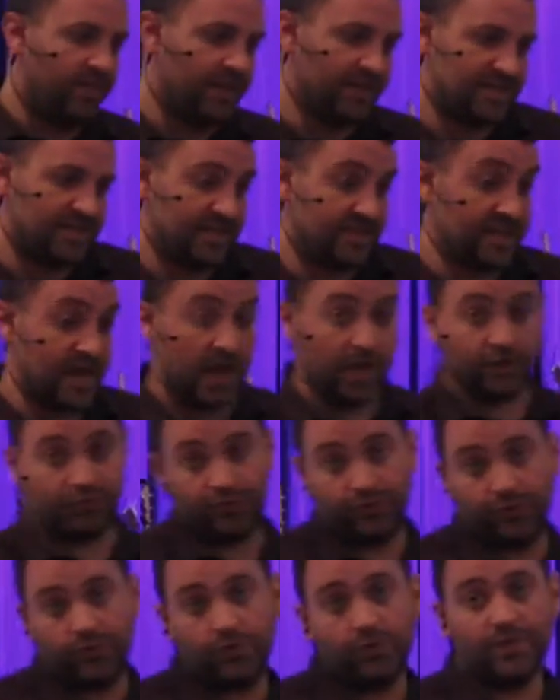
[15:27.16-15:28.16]
this is not
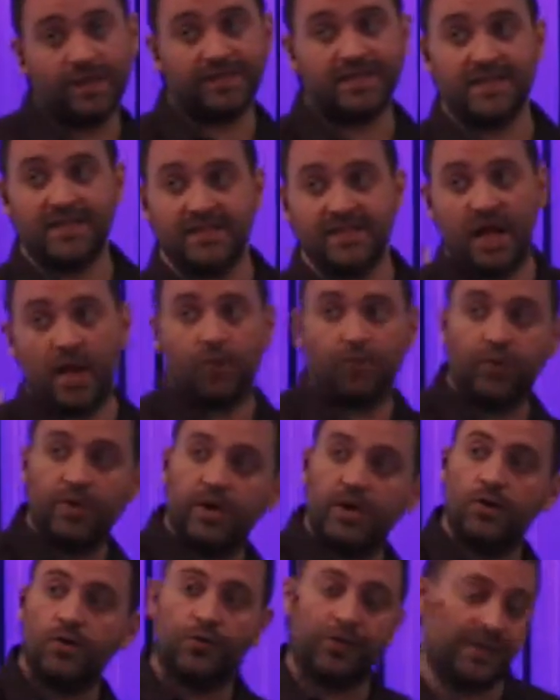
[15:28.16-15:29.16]
true, this is not
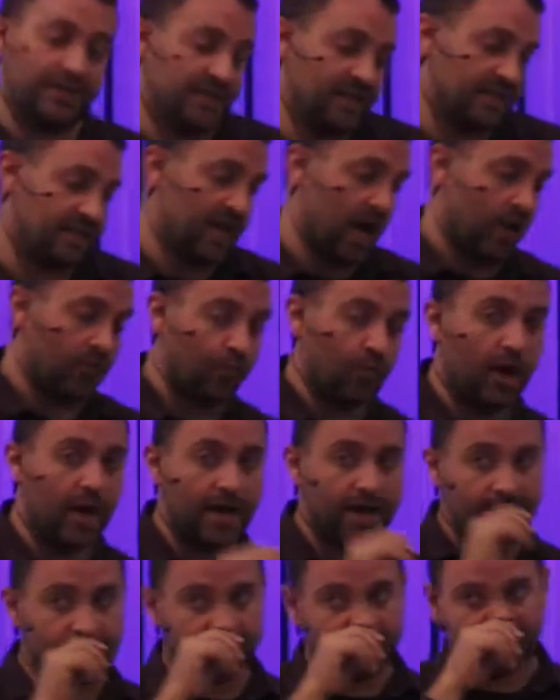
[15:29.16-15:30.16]
real, this is not
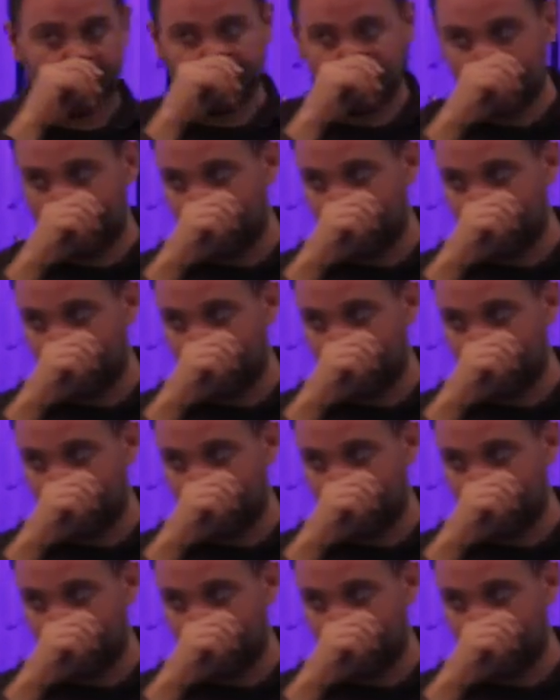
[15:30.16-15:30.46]
right.